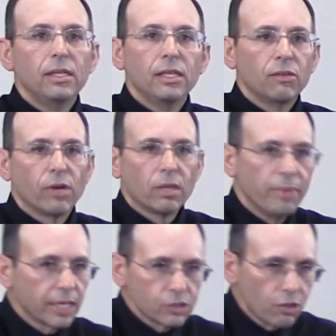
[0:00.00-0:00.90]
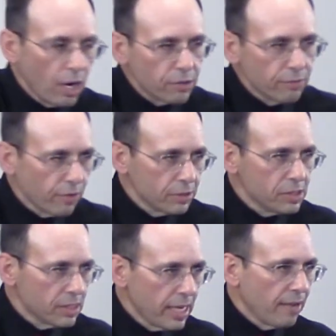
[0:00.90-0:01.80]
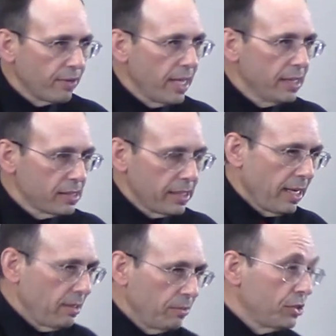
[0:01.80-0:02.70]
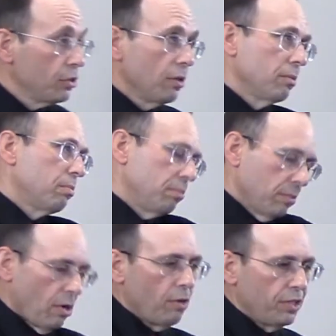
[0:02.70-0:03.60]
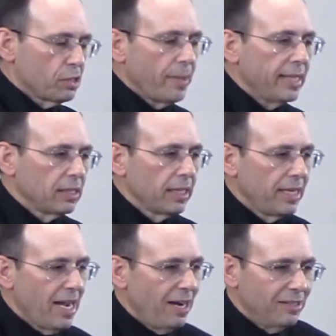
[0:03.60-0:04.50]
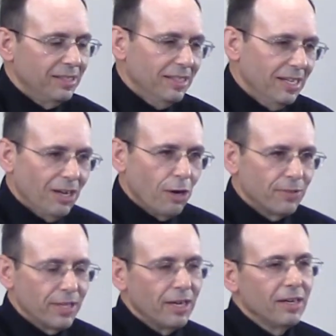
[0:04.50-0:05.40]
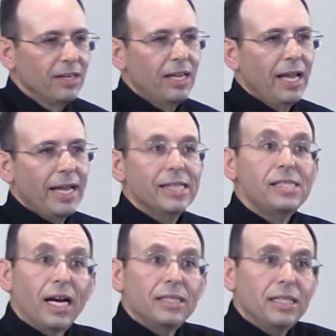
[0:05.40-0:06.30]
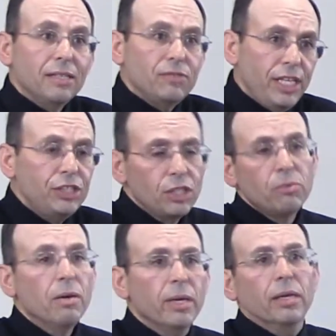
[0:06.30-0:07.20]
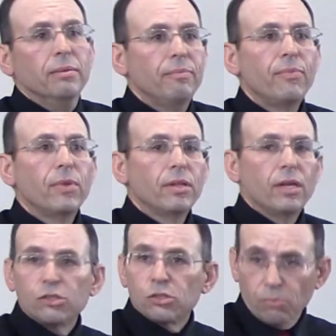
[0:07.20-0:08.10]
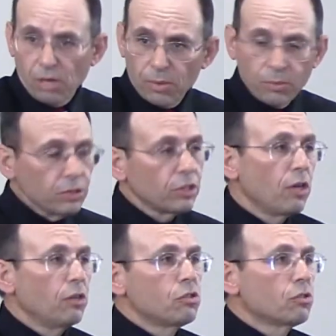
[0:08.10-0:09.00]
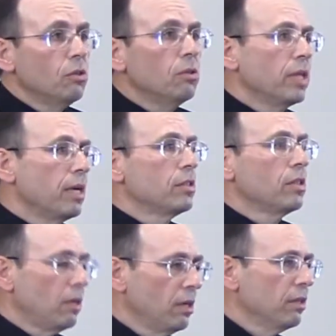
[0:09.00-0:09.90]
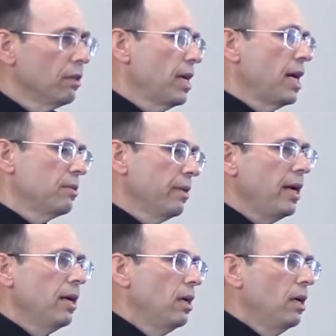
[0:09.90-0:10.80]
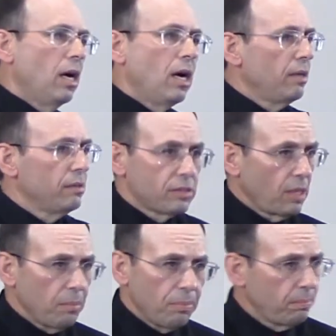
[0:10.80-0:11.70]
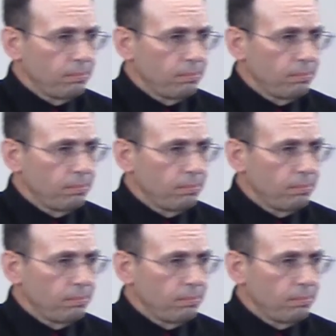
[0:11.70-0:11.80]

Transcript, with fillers: and one of the biggest controversies in Afghanistan, which they're all dismantling now over there, is the idea of teaching women. As women were to go to school. They were to learn how to read. Some